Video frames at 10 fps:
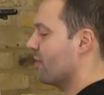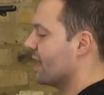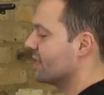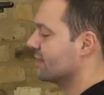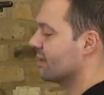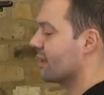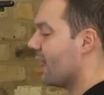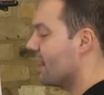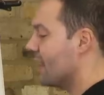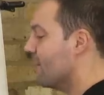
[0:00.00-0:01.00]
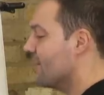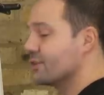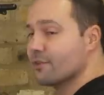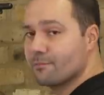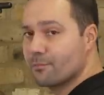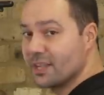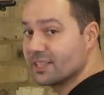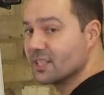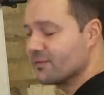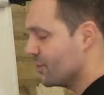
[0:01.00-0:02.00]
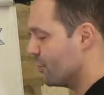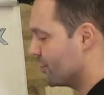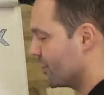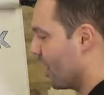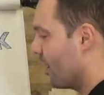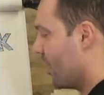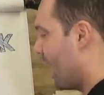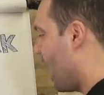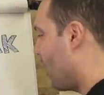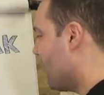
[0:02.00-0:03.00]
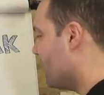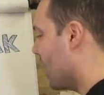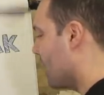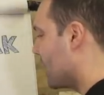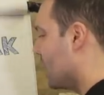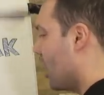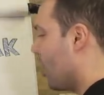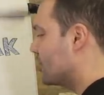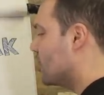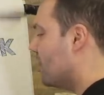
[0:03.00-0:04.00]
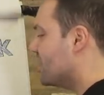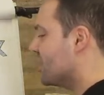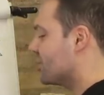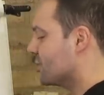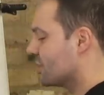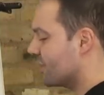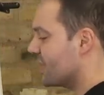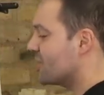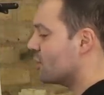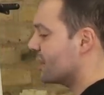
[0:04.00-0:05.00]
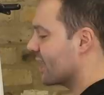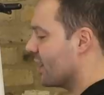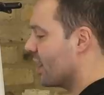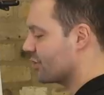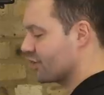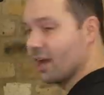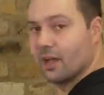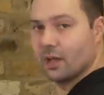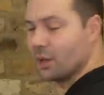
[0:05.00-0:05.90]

that that is an, an image of Britain's future. However, on top of the issues of economic inertia,